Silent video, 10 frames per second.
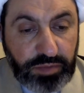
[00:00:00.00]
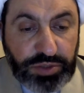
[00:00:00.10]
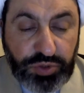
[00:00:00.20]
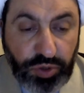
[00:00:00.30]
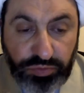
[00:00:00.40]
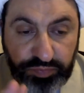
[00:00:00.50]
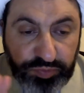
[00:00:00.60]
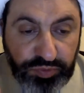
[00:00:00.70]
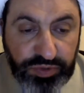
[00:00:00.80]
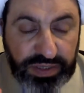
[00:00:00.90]
Means don't
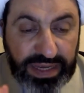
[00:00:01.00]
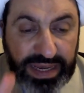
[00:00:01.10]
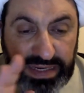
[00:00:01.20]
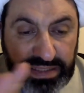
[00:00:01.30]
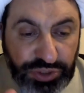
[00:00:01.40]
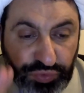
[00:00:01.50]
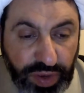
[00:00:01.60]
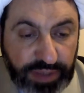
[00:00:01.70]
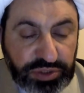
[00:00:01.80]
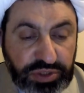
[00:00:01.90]
put any
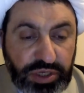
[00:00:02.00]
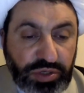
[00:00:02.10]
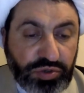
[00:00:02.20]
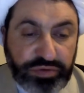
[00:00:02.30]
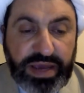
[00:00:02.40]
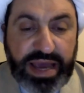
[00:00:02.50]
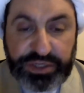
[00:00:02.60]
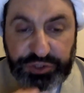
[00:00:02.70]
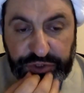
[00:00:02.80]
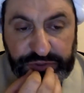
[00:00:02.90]
trust in your
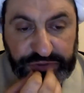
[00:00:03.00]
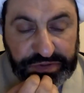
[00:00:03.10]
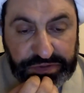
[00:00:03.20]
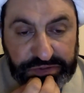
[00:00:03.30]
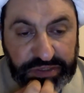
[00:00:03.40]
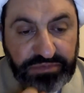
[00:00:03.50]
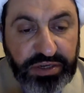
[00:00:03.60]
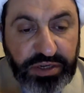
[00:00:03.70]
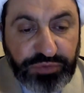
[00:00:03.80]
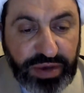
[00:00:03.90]
actions.
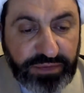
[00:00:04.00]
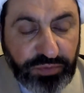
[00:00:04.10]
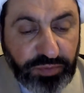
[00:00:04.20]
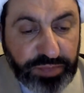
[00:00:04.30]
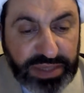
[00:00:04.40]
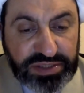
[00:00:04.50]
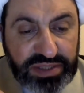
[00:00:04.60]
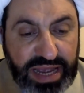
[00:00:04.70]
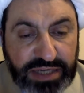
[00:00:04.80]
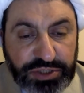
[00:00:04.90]
Even if you have
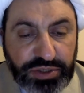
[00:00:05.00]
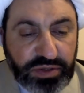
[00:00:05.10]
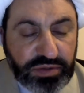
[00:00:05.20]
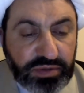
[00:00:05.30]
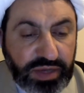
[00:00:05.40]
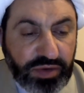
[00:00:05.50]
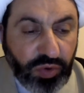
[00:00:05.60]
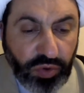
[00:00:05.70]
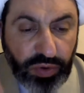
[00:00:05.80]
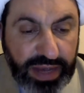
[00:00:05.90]
best action and
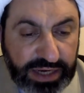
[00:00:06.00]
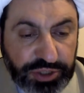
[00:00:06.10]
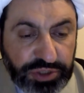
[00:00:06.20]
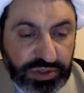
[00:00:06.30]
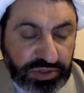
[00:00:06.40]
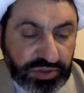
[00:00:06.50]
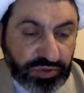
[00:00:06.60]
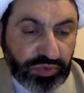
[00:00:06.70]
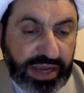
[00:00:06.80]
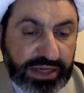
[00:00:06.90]
all actions,
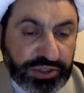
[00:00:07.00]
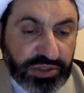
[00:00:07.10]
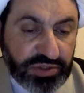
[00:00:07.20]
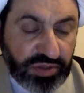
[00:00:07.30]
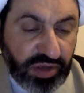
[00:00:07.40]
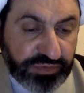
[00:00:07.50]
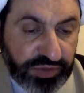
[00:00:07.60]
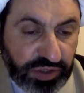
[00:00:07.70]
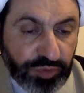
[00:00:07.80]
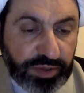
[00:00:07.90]
good actions of
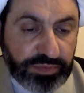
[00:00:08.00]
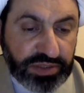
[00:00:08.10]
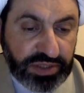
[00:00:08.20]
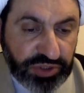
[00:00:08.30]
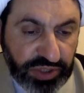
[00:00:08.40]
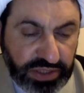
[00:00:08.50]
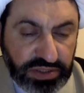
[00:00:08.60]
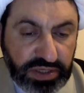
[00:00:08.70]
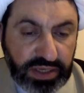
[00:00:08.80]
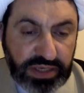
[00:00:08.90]
human beings and
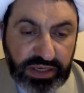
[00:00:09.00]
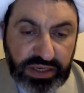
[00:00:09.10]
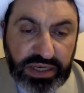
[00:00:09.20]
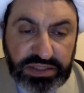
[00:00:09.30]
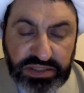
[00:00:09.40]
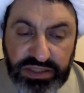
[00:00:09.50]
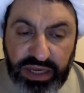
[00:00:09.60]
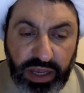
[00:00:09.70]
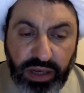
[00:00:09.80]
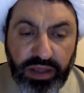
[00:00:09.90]
jinns,
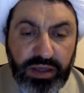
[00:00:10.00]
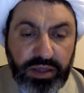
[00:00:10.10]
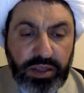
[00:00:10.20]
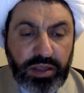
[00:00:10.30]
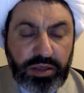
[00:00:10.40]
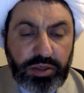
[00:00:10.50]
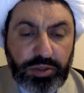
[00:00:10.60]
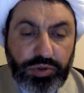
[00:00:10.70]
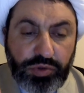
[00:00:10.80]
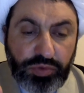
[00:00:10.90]
still
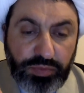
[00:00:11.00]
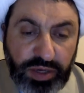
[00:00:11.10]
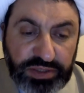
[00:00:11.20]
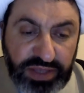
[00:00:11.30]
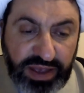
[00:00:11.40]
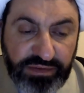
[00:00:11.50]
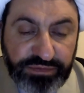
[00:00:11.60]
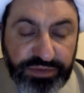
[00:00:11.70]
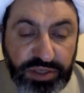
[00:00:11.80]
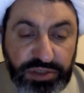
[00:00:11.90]
you must have
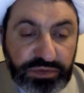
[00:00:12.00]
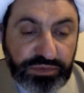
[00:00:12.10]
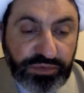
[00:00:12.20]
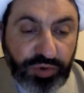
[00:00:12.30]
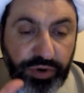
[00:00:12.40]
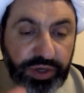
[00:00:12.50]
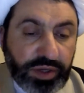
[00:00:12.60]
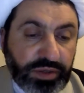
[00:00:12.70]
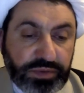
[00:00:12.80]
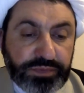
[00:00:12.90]
this
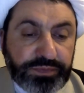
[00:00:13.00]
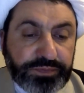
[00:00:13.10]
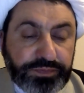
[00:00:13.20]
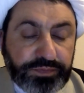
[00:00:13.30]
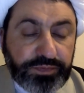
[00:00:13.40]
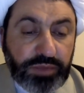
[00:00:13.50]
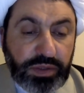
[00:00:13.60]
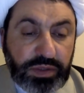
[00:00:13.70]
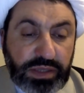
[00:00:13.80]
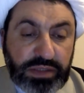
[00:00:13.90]
worry
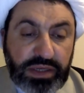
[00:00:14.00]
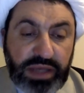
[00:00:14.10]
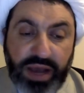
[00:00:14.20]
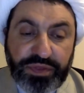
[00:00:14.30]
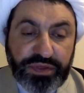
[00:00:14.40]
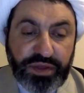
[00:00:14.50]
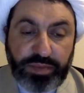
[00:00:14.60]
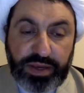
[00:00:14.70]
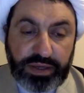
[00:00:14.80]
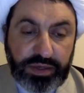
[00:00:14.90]
that
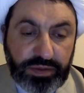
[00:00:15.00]
la'adzabak,